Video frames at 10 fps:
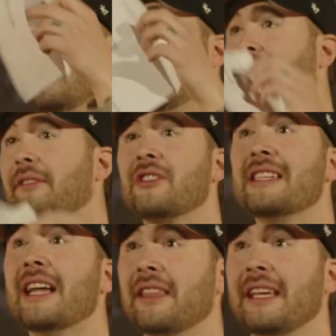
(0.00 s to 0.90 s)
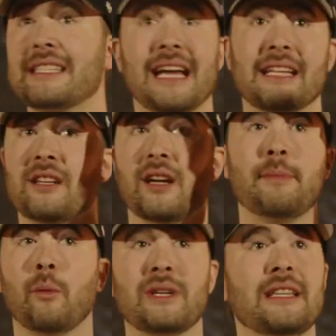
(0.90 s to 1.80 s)
if there's nothing inside, it's not about
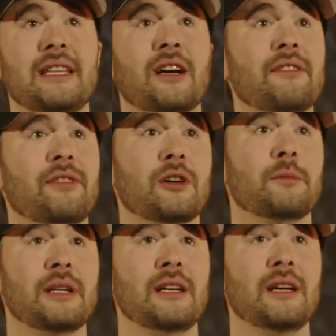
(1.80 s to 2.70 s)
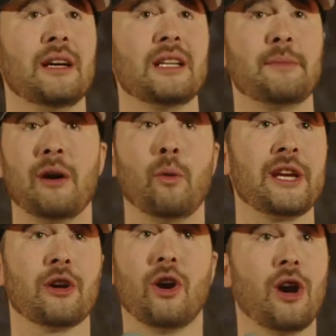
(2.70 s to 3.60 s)
what's in the envelope. It's about what
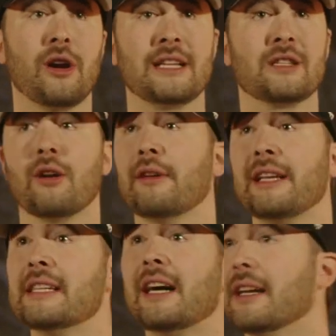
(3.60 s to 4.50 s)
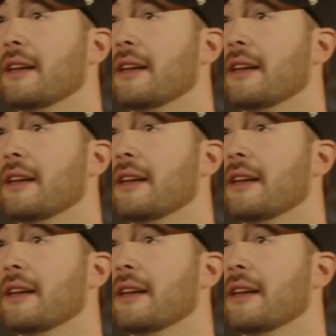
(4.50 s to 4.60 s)
your heart has already done